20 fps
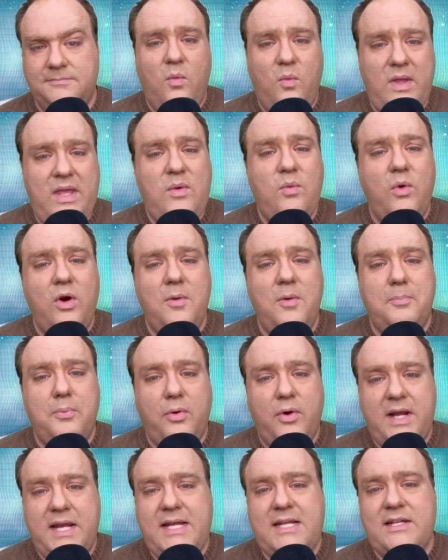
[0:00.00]
We were
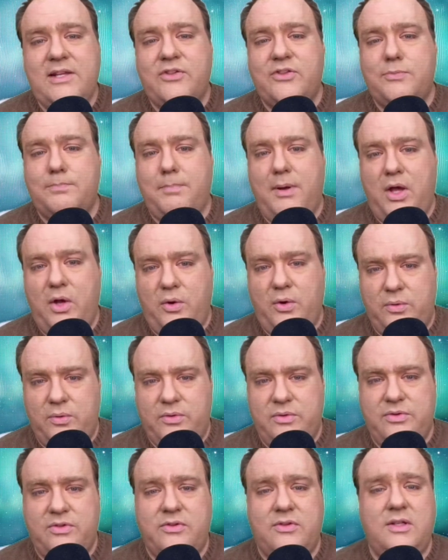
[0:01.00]

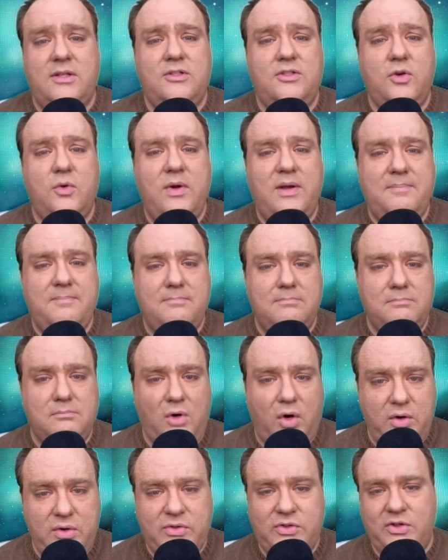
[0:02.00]
predisposed to
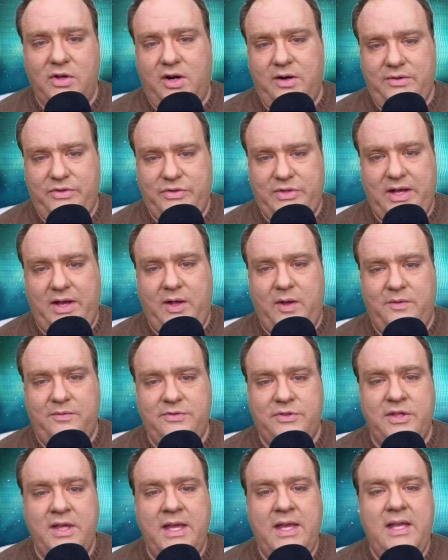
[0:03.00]
immerse
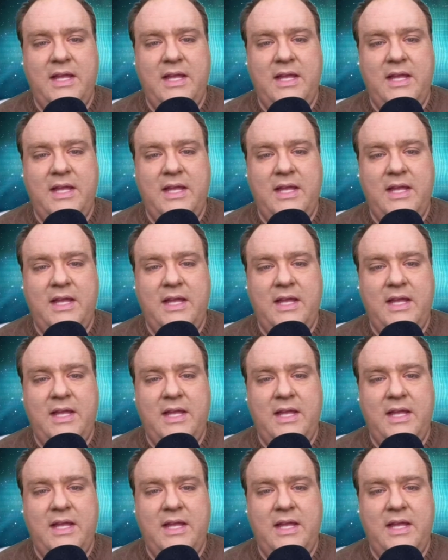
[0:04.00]
ourselves